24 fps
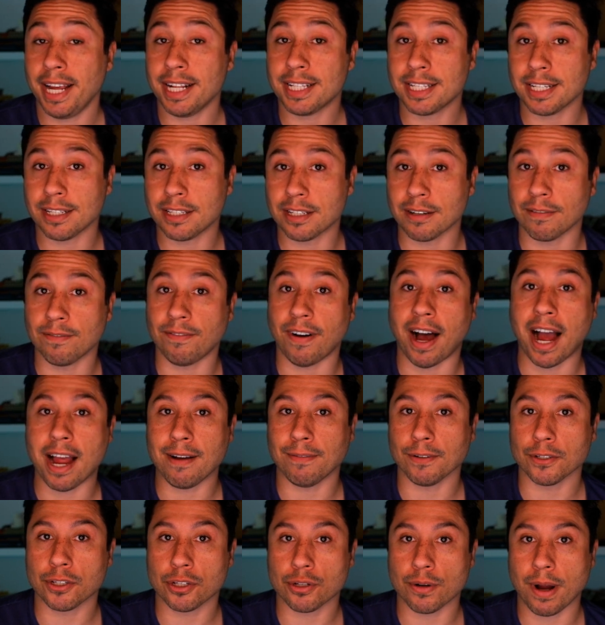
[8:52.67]
It's a
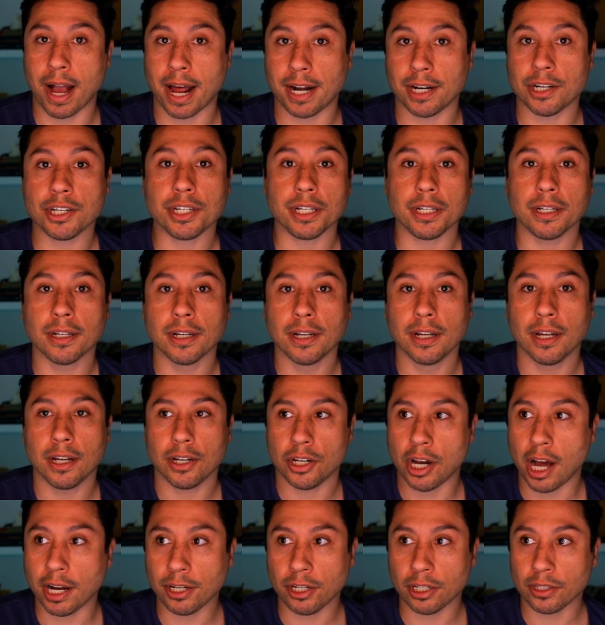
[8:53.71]
survival strategy,
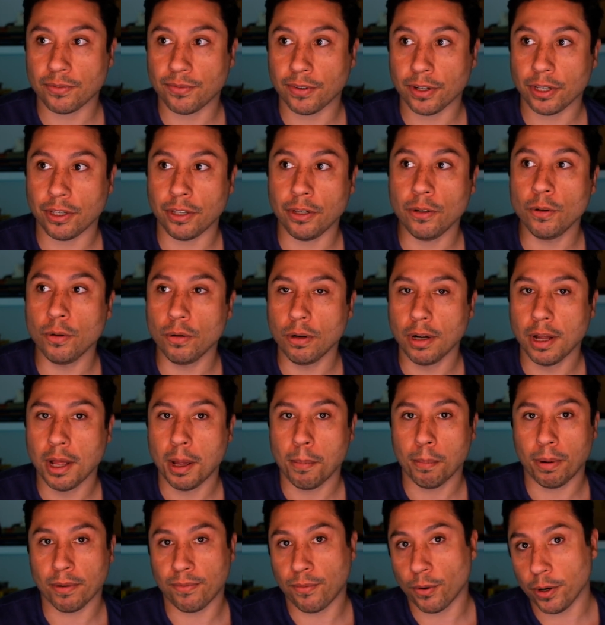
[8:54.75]
not just for you,
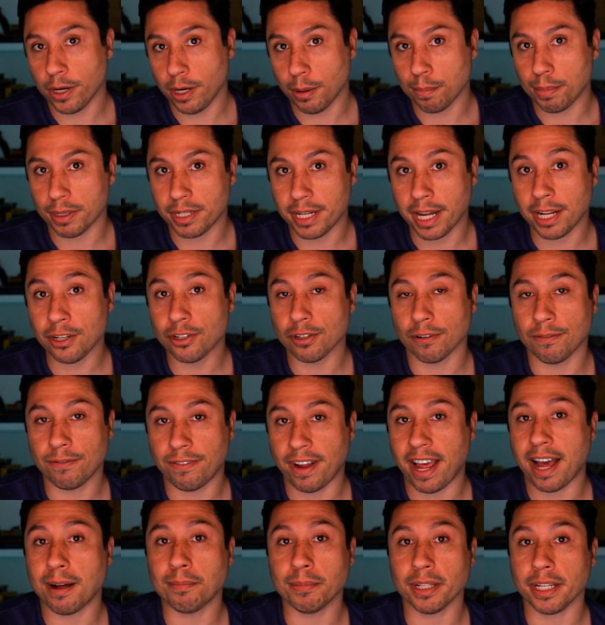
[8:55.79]
but for your potential
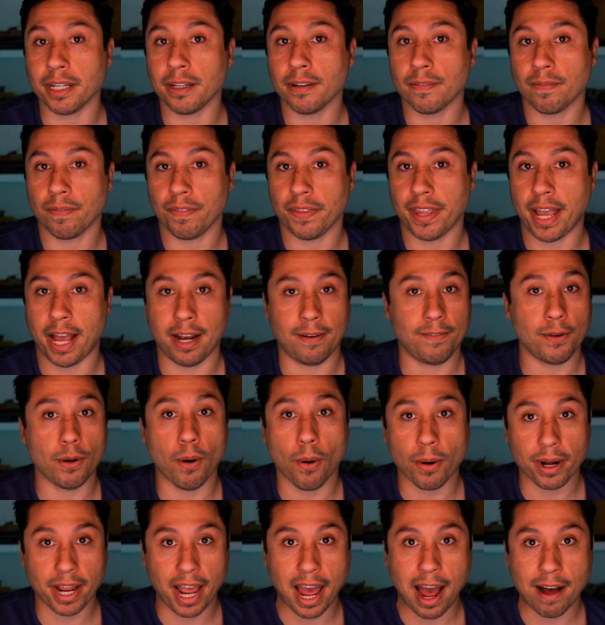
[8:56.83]
family. And if
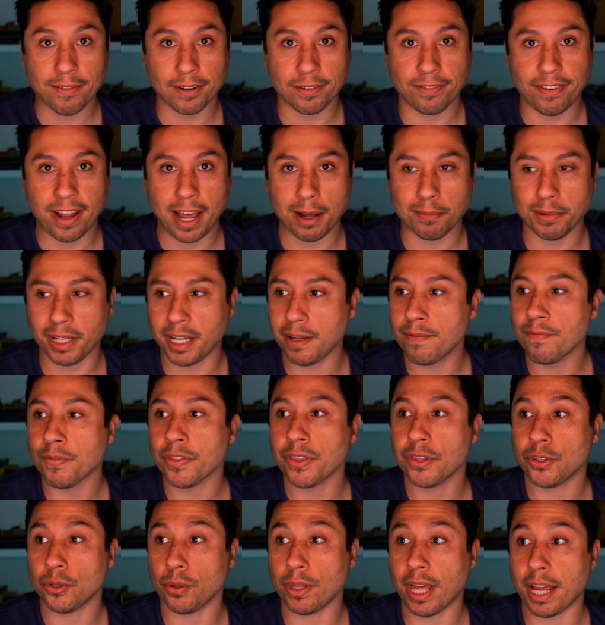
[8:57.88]
you already have a family,
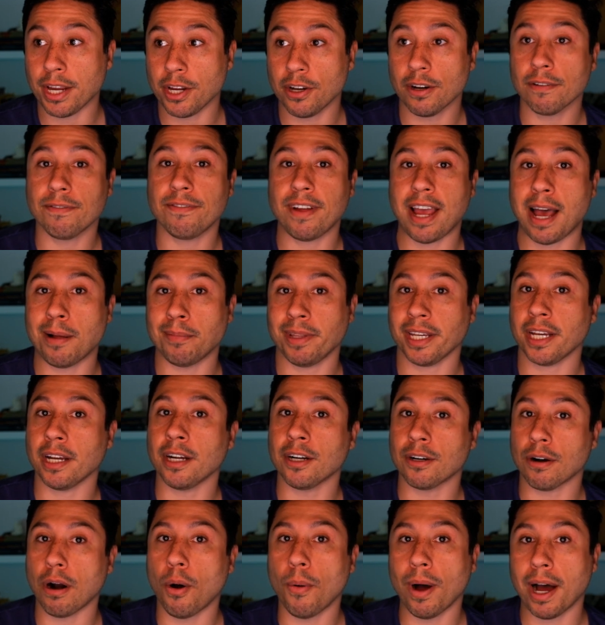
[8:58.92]
so that your family
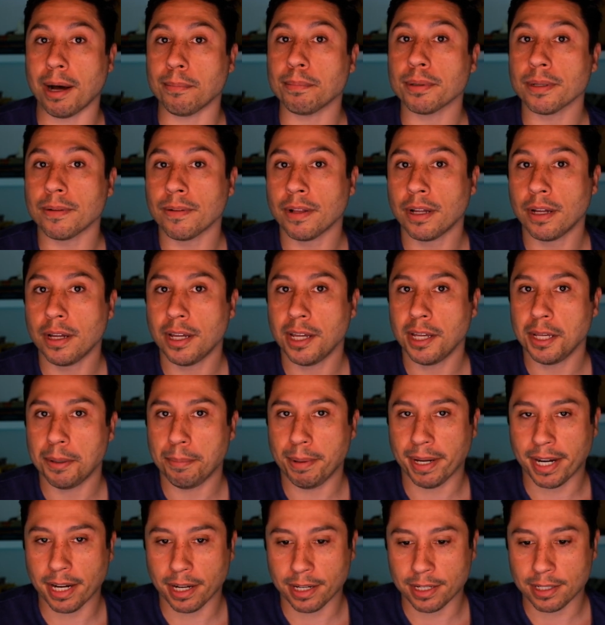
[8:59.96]
can grow up
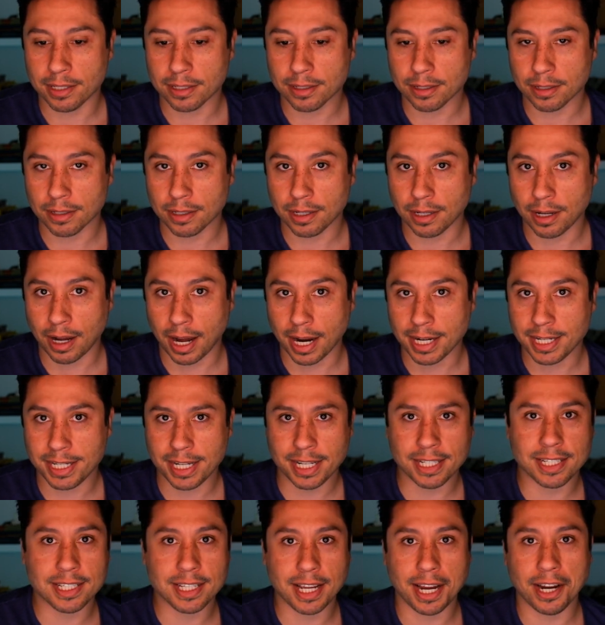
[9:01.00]
because I
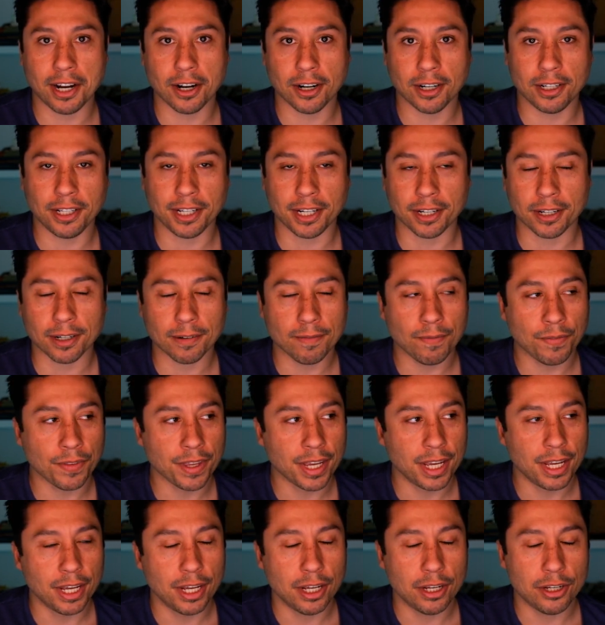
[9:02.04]
did say earlier
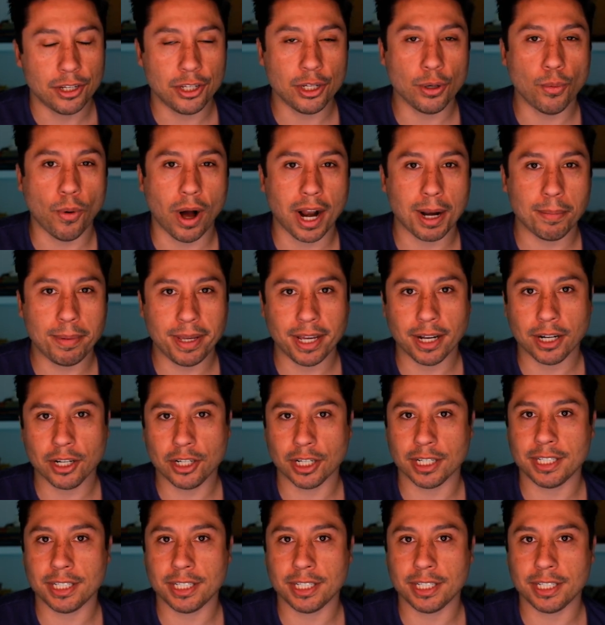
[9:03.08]
do you want to be a